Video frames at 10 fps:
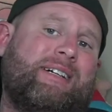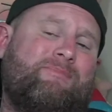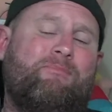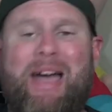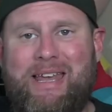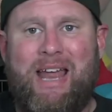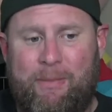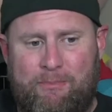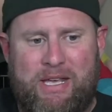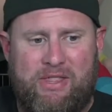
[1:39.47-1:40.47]
might
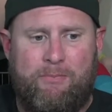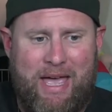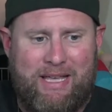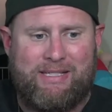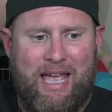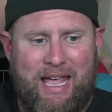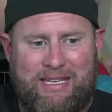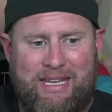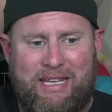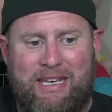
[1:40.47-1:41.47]
not be the best idea.